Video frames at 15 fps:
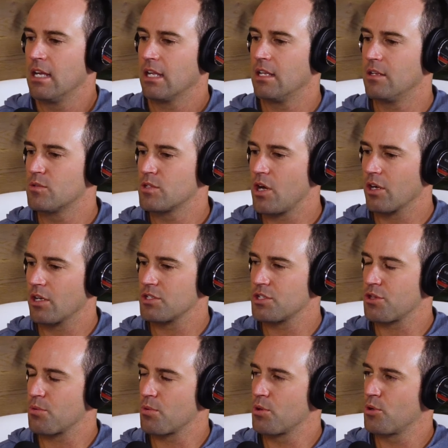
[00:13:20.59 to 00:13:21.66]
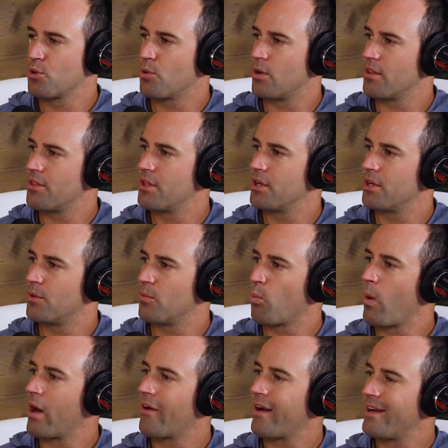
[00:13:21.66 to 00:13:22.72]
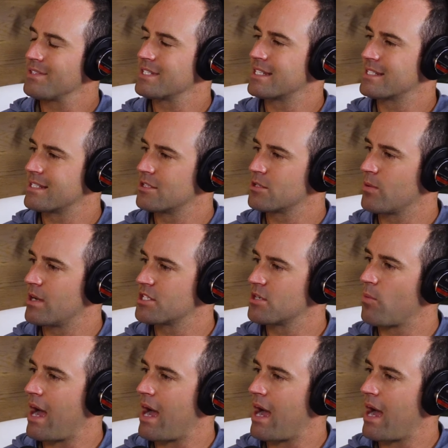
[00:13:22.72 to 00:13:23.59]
Can you talk us through the warehousing situation?